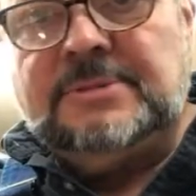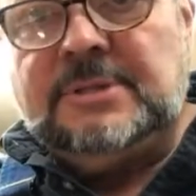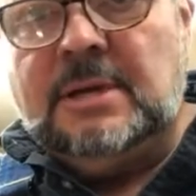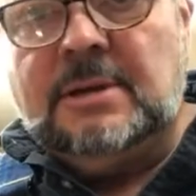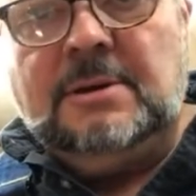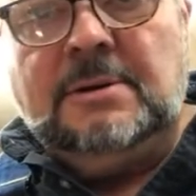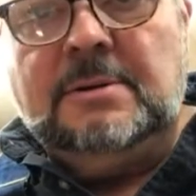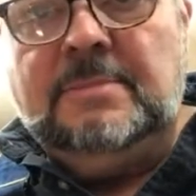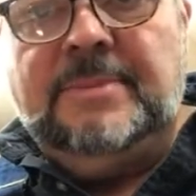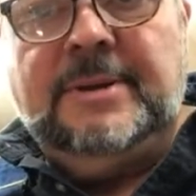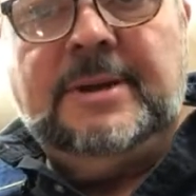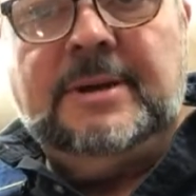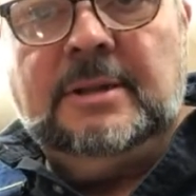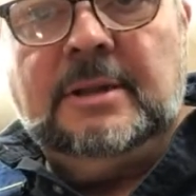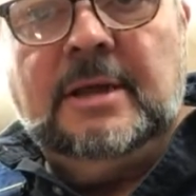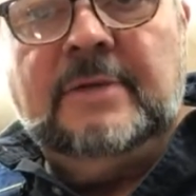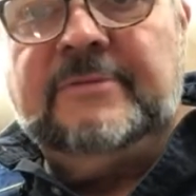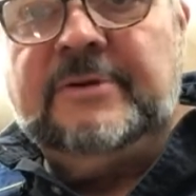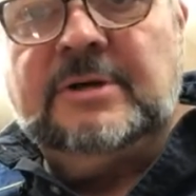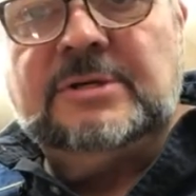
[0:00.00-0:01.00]
I go to bed
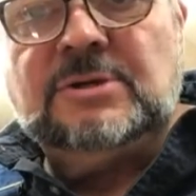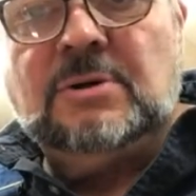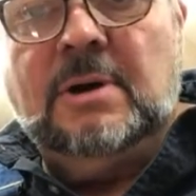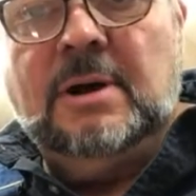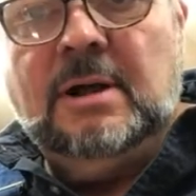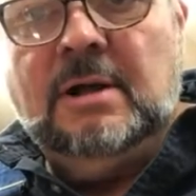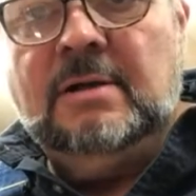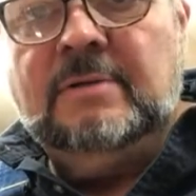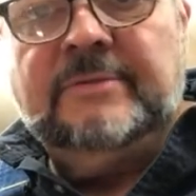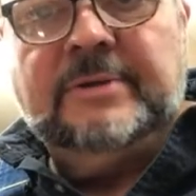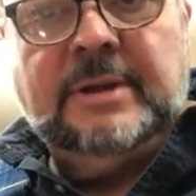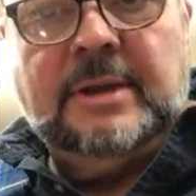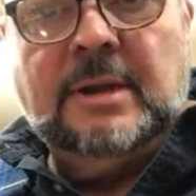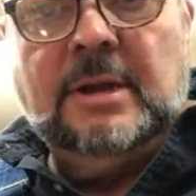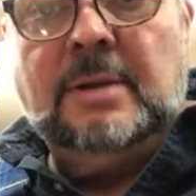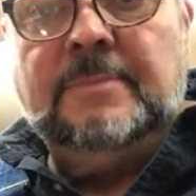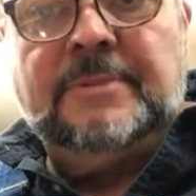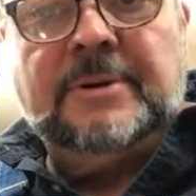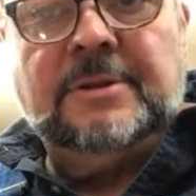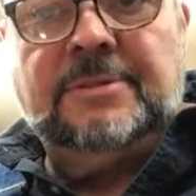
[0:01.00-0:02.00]
11 or 12 and get
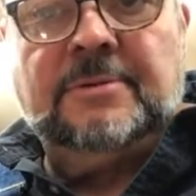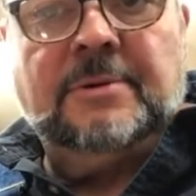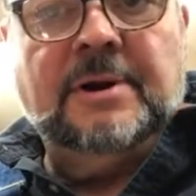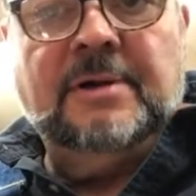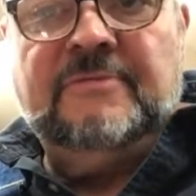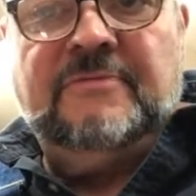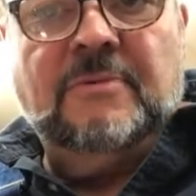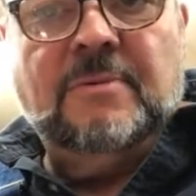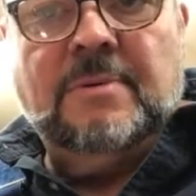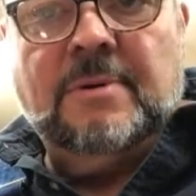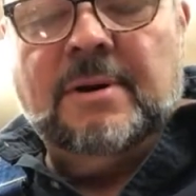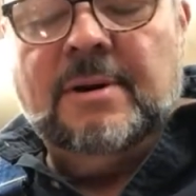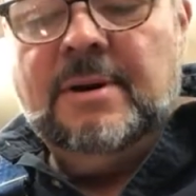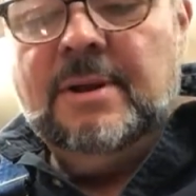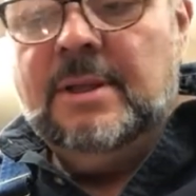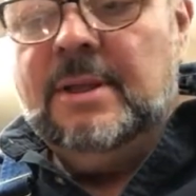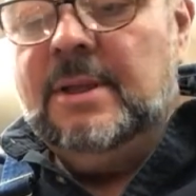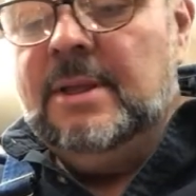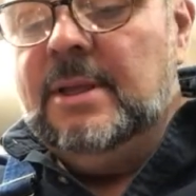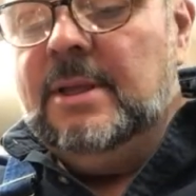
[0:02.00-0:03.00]
up at 3 or 4.
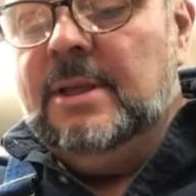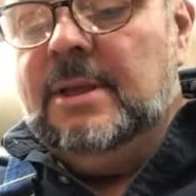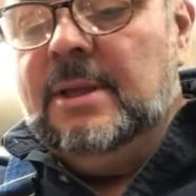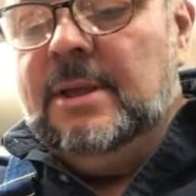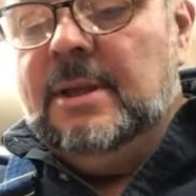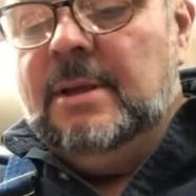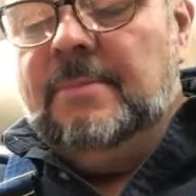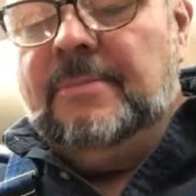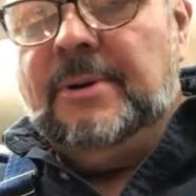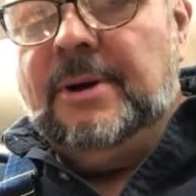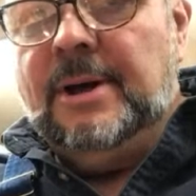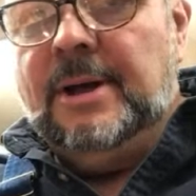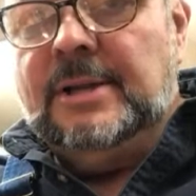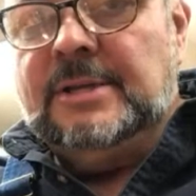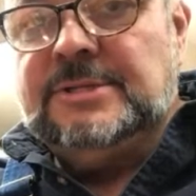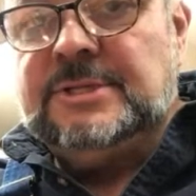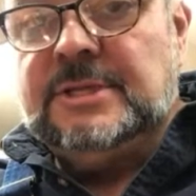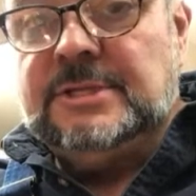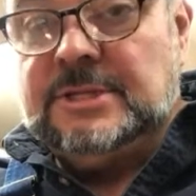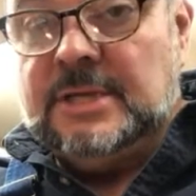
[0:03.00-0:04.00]
But
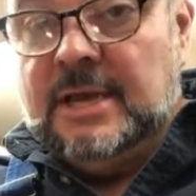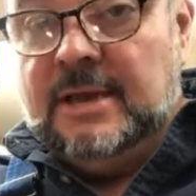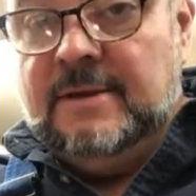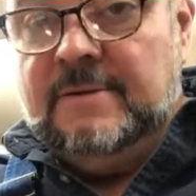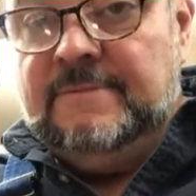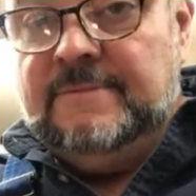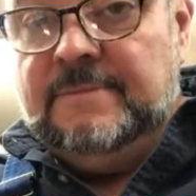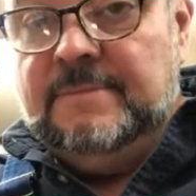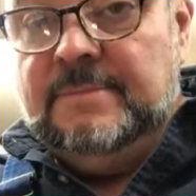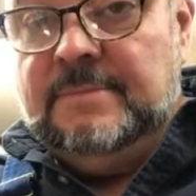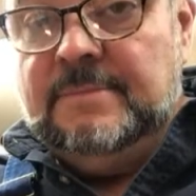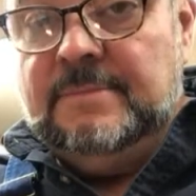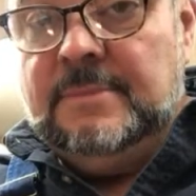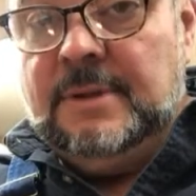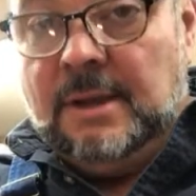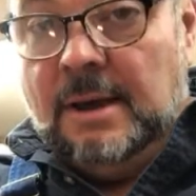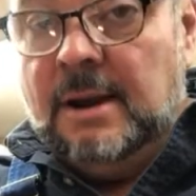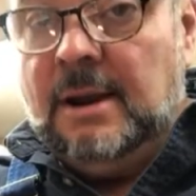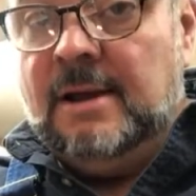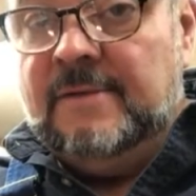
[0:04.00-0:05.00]
since I've
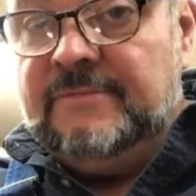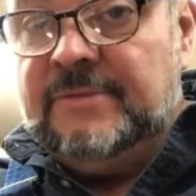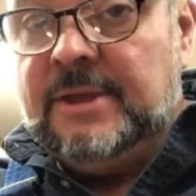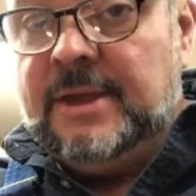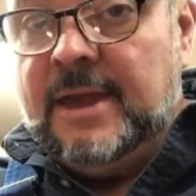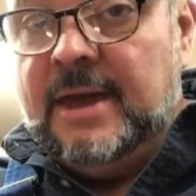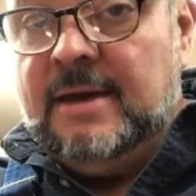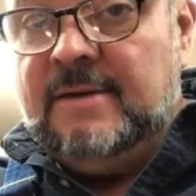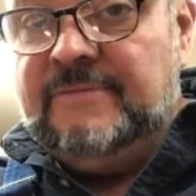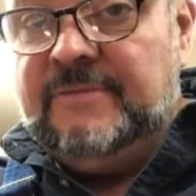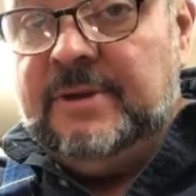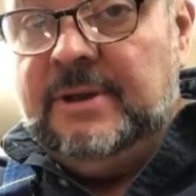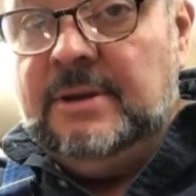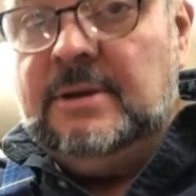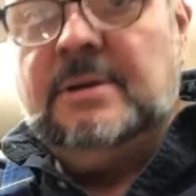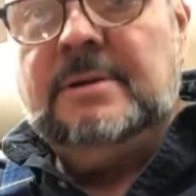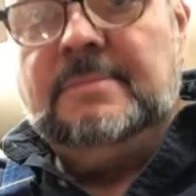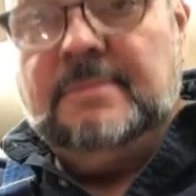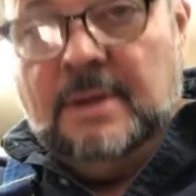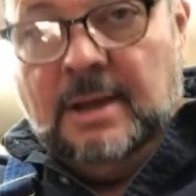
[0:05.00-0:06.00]
got off the
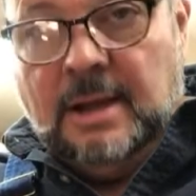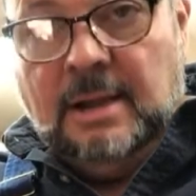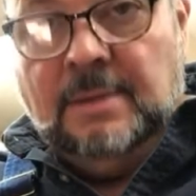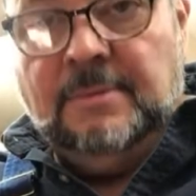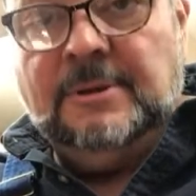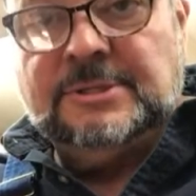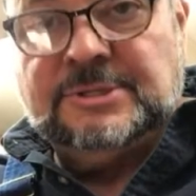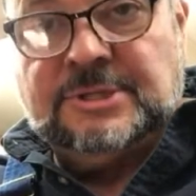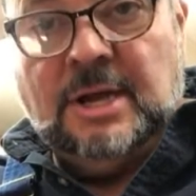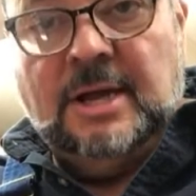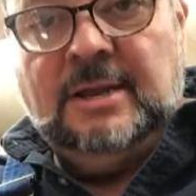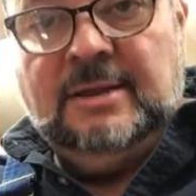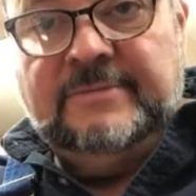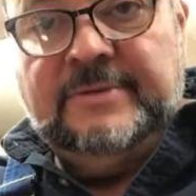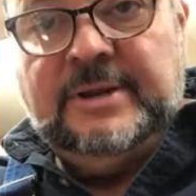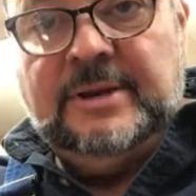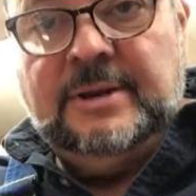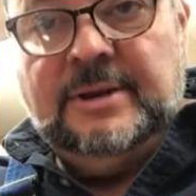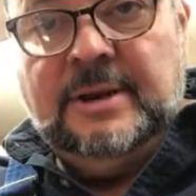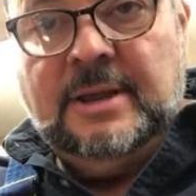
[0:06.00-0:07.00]
caffeine, almost all of
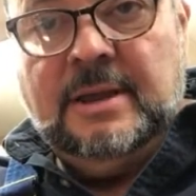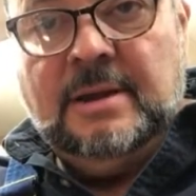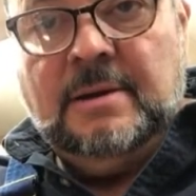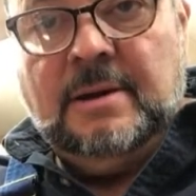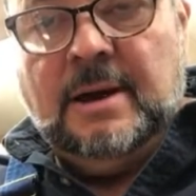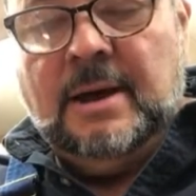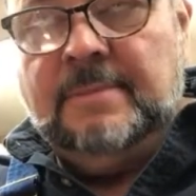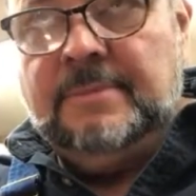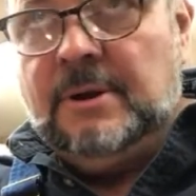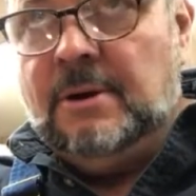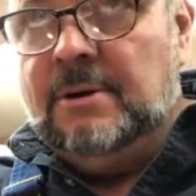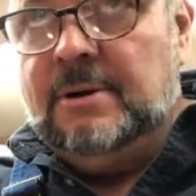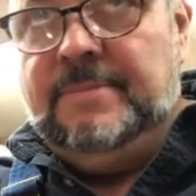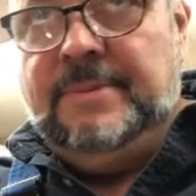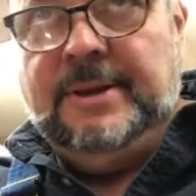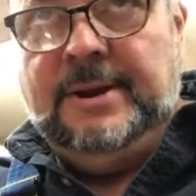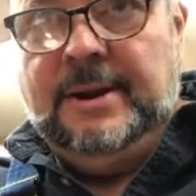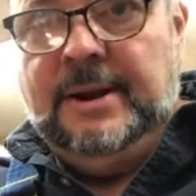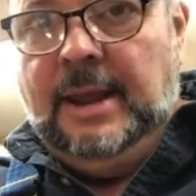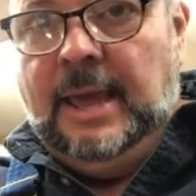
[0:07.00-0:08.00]
it now, I'm going to
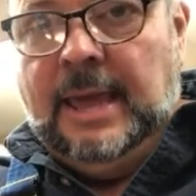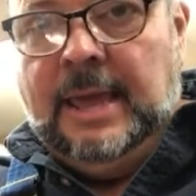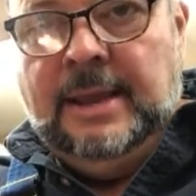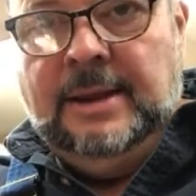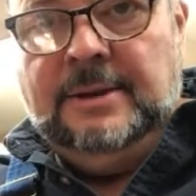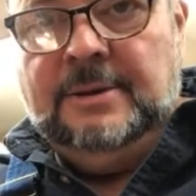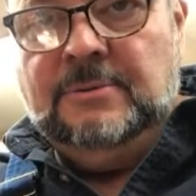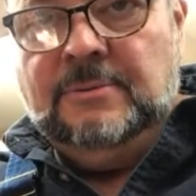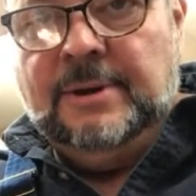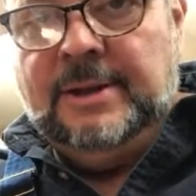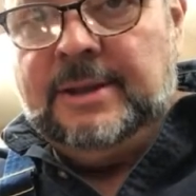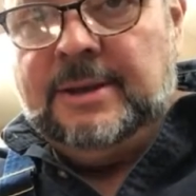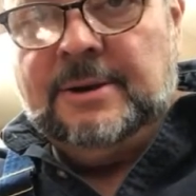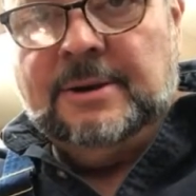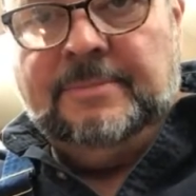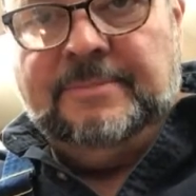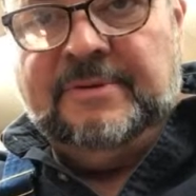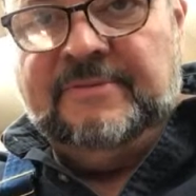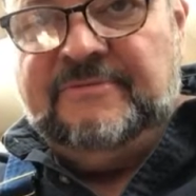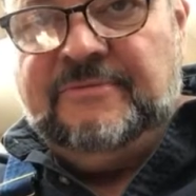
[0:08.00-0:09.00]
bed at 8 and waking
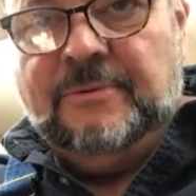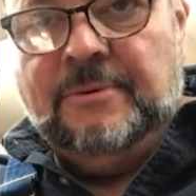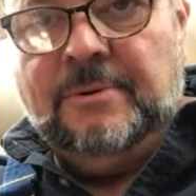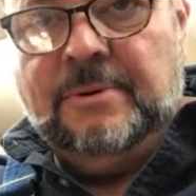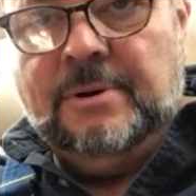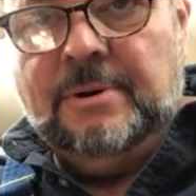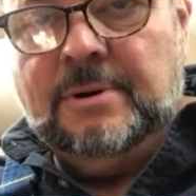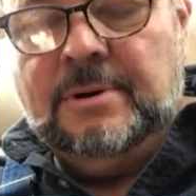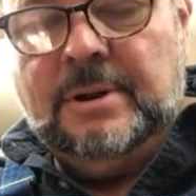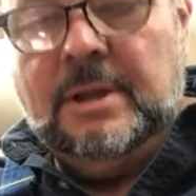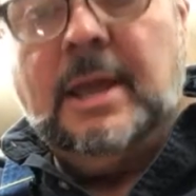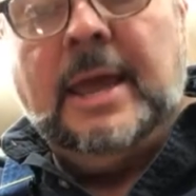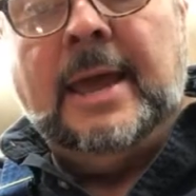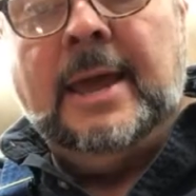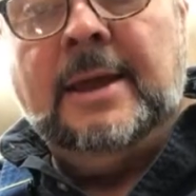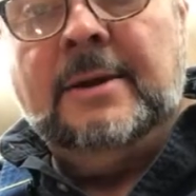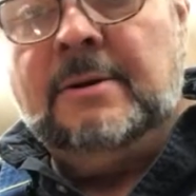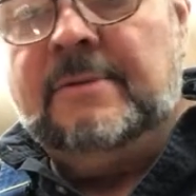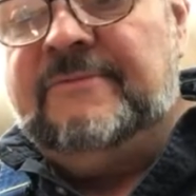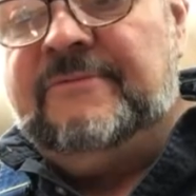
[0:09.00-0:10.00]
up at 4
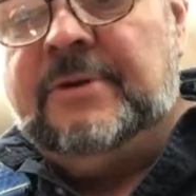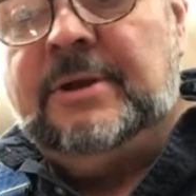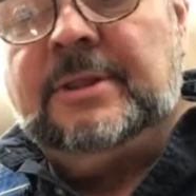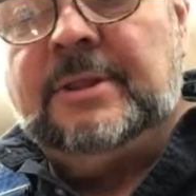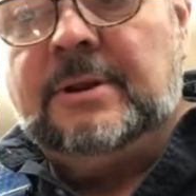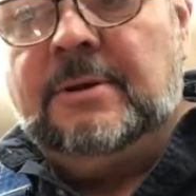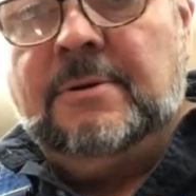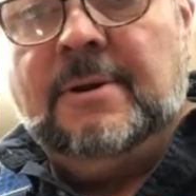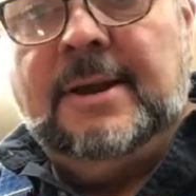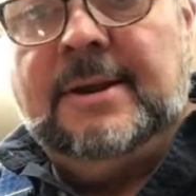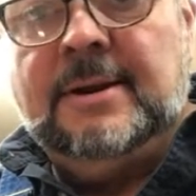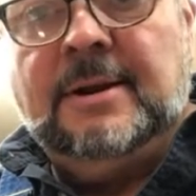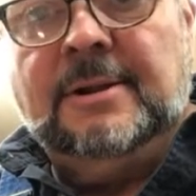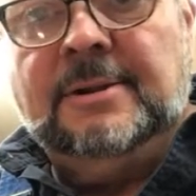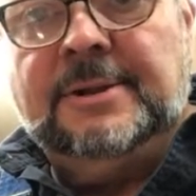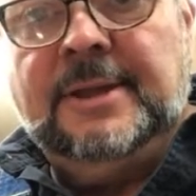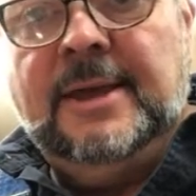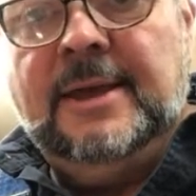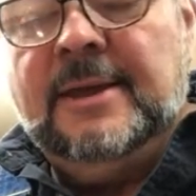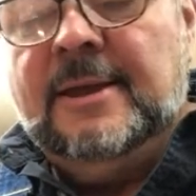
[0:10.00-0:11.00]
and feeling great all
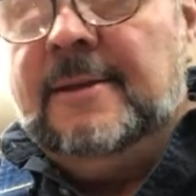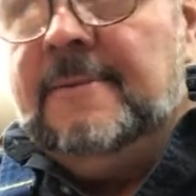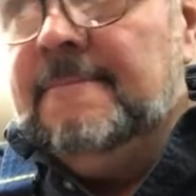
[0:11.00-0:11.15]
day.